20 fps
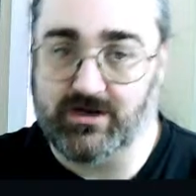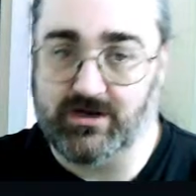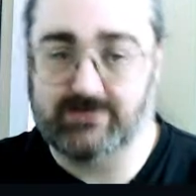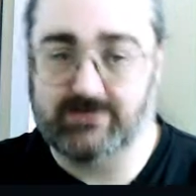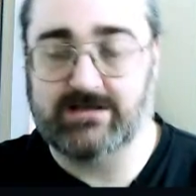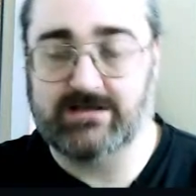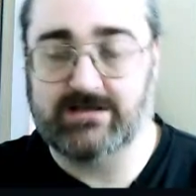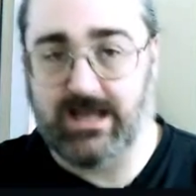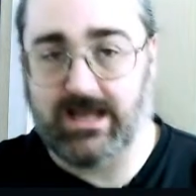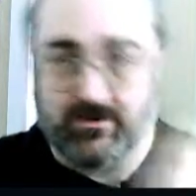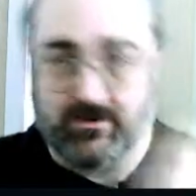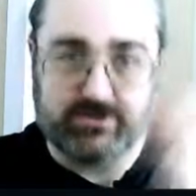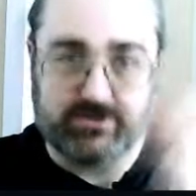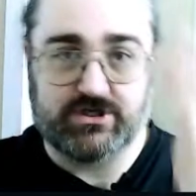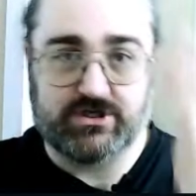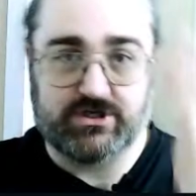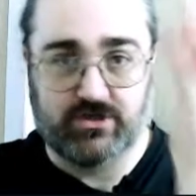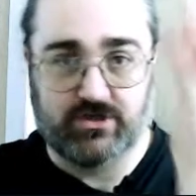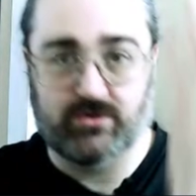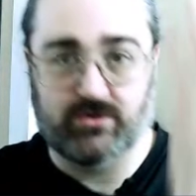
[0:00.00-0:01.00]
down
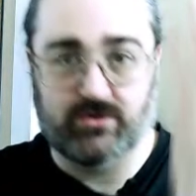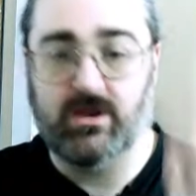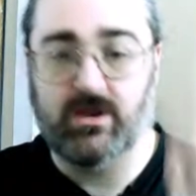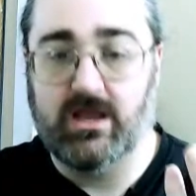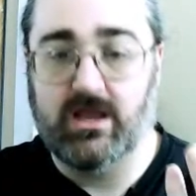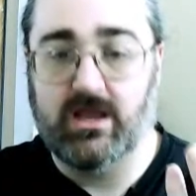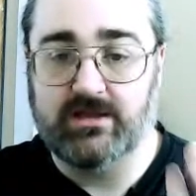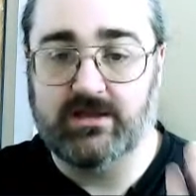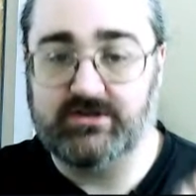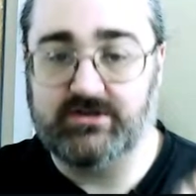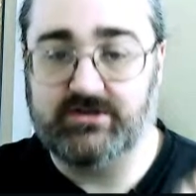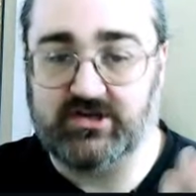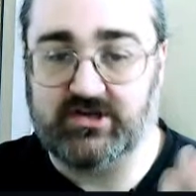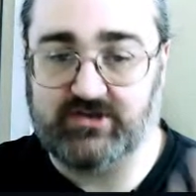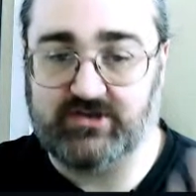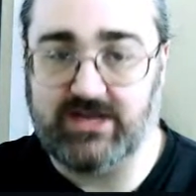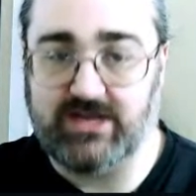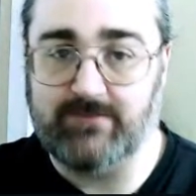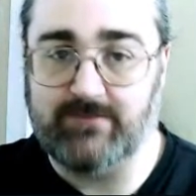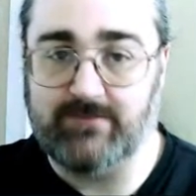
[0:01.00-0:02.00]
to
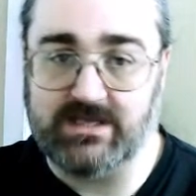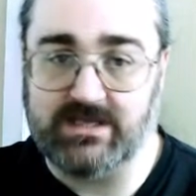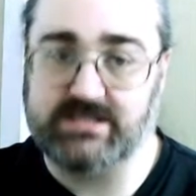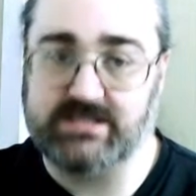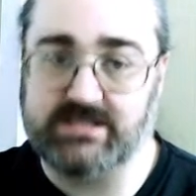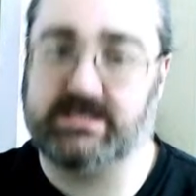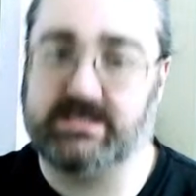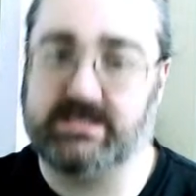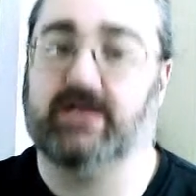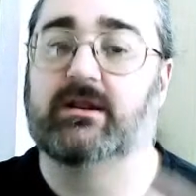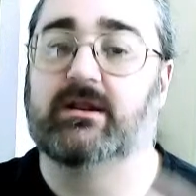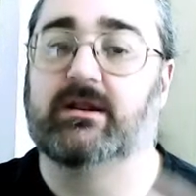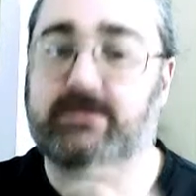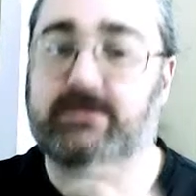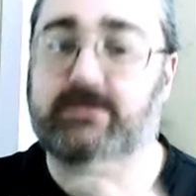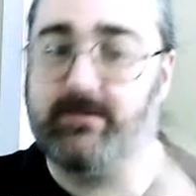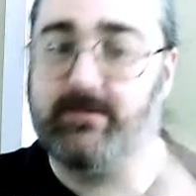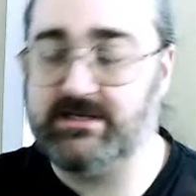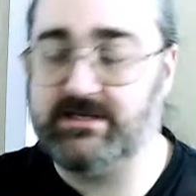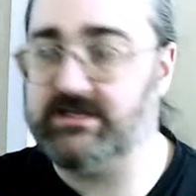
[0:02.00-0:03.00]
16 meters a second, I
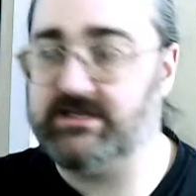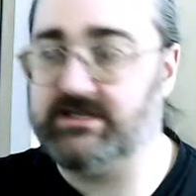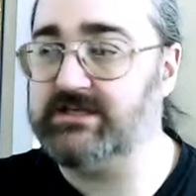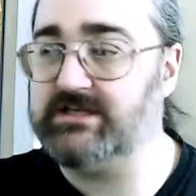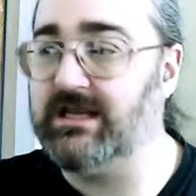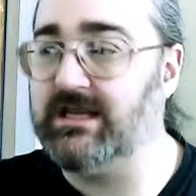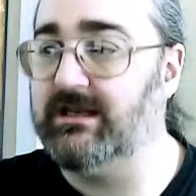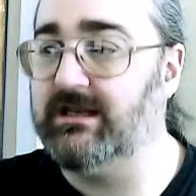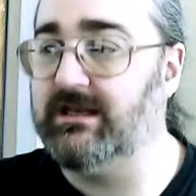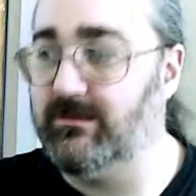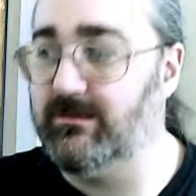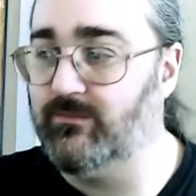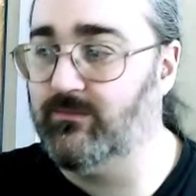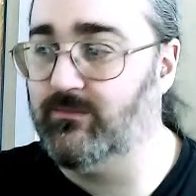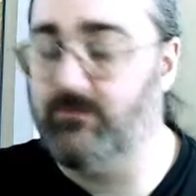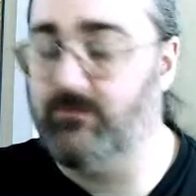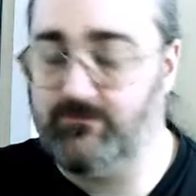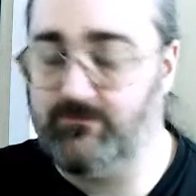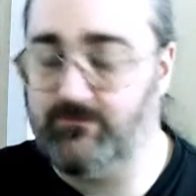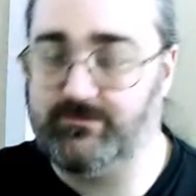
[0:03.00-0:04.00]
mean 16,
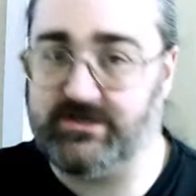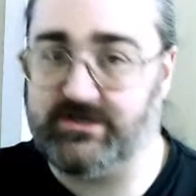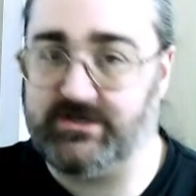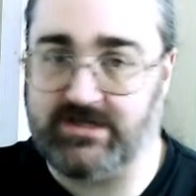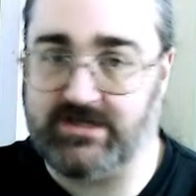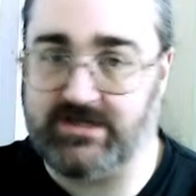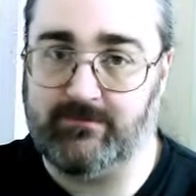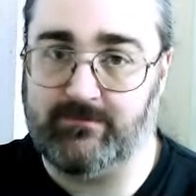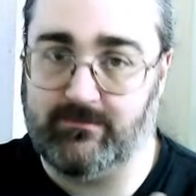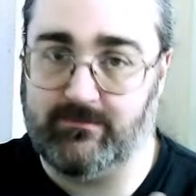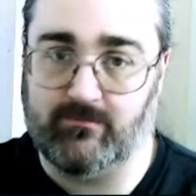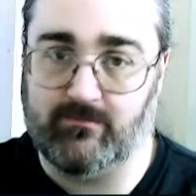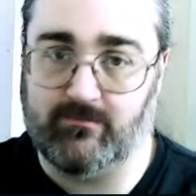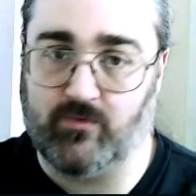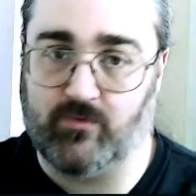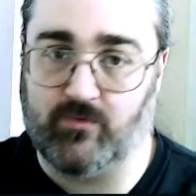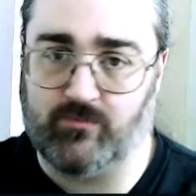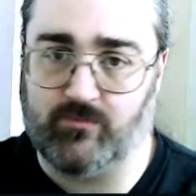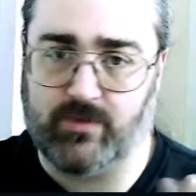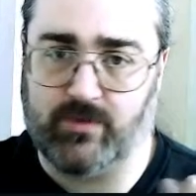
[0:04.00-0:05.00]

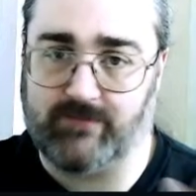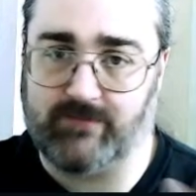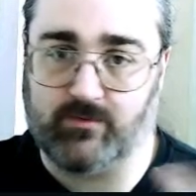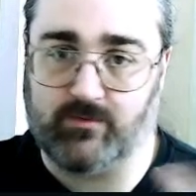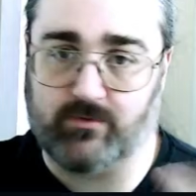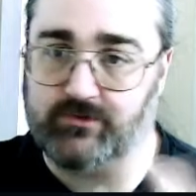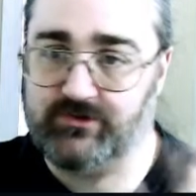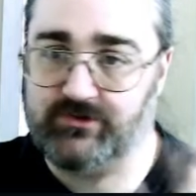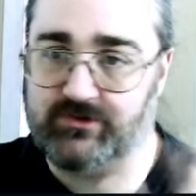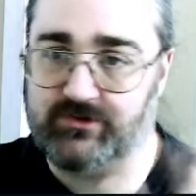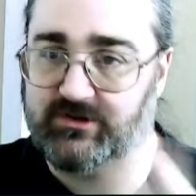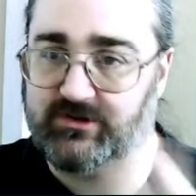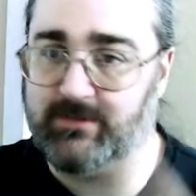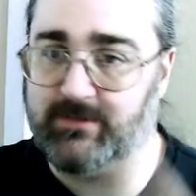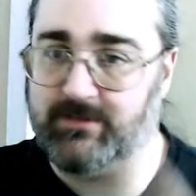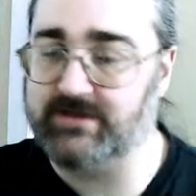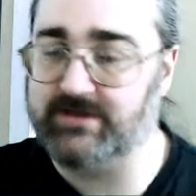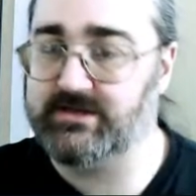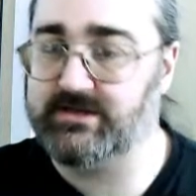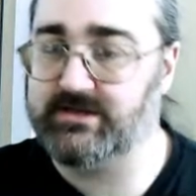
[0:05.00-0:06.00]
well, whatever it was, 16
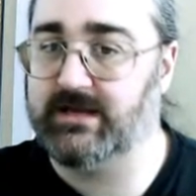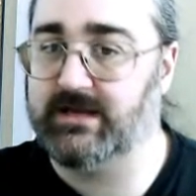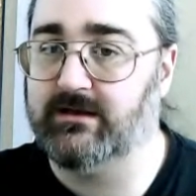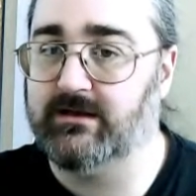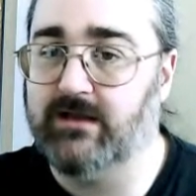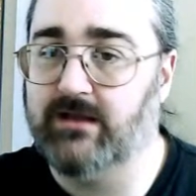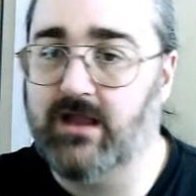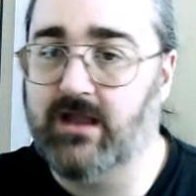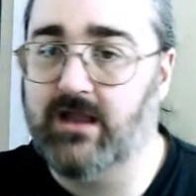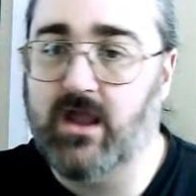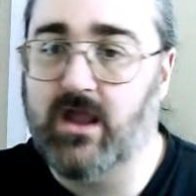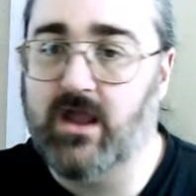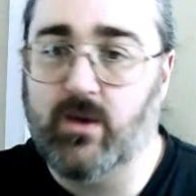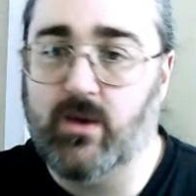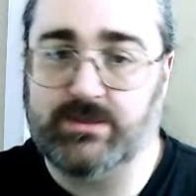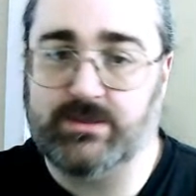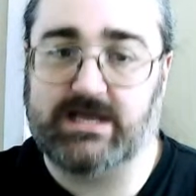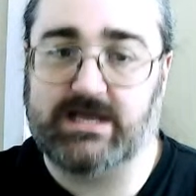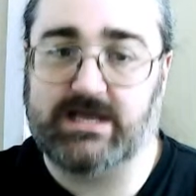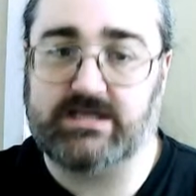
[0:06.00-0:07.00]
meters a second,
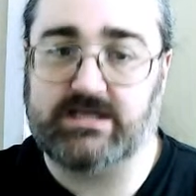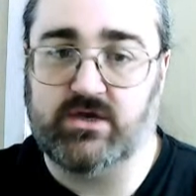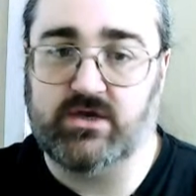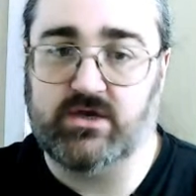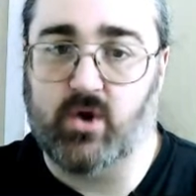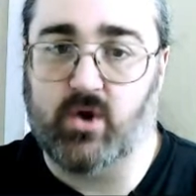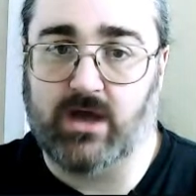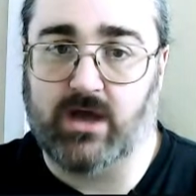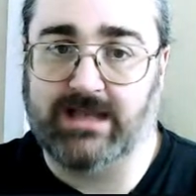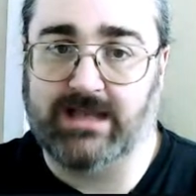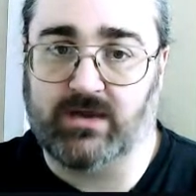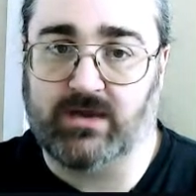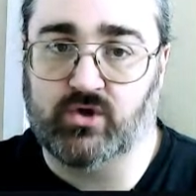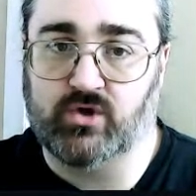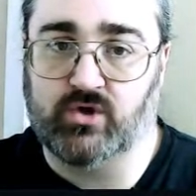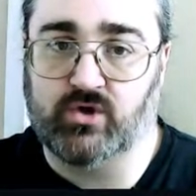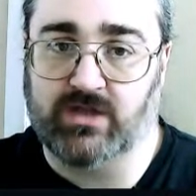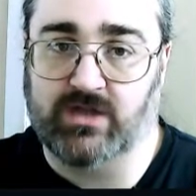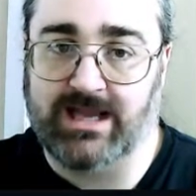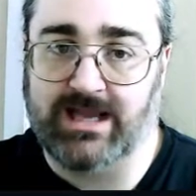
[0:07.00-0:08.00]
was actually not a
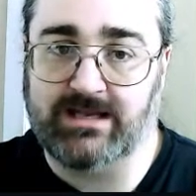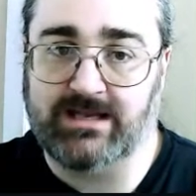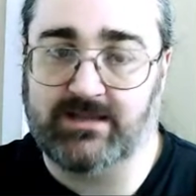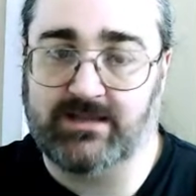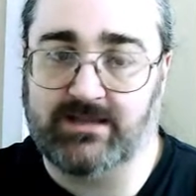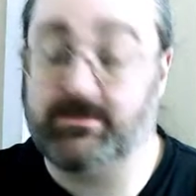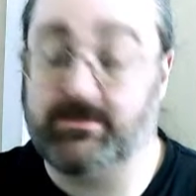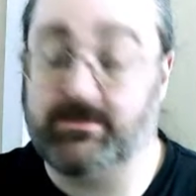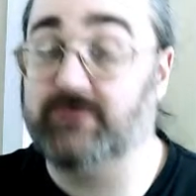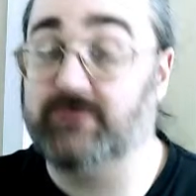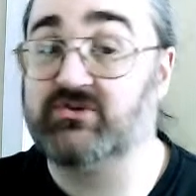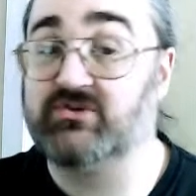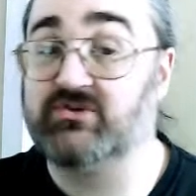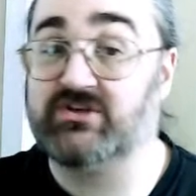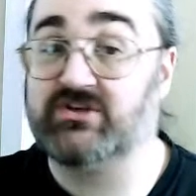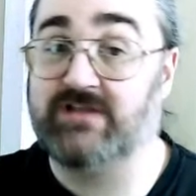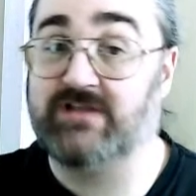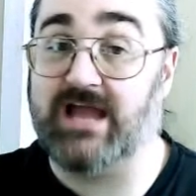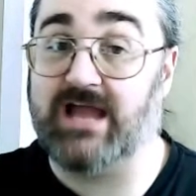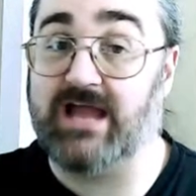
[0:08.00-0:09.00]
good landing thing, but
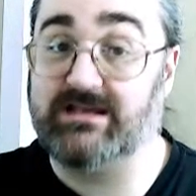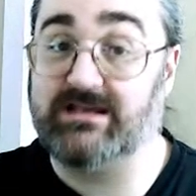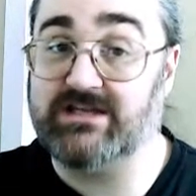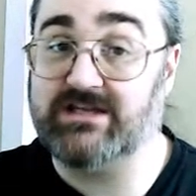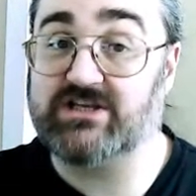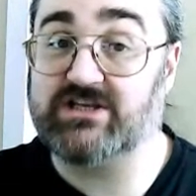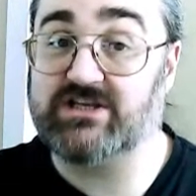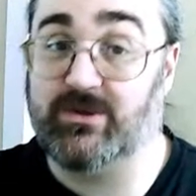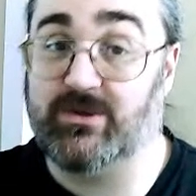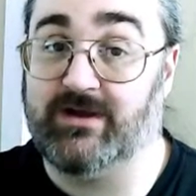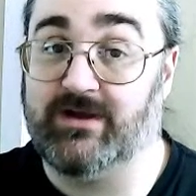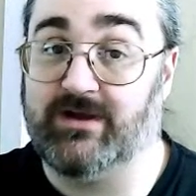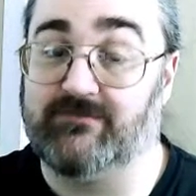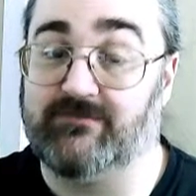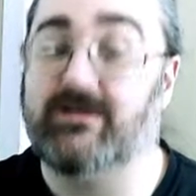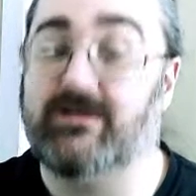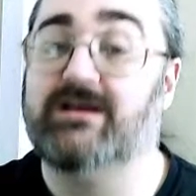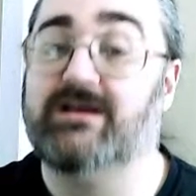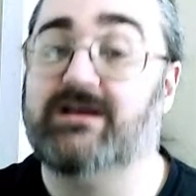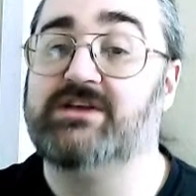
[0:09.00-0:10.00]
that did slow enough
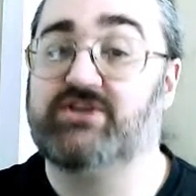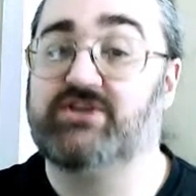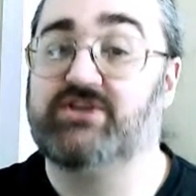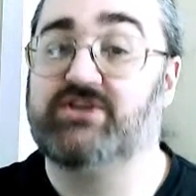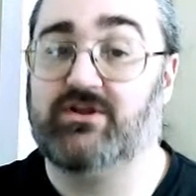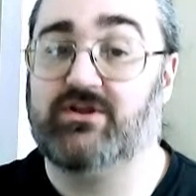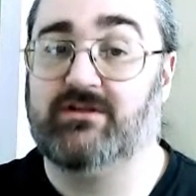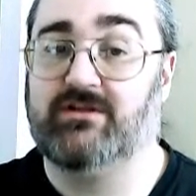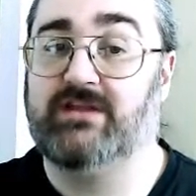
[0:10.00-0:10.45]
so that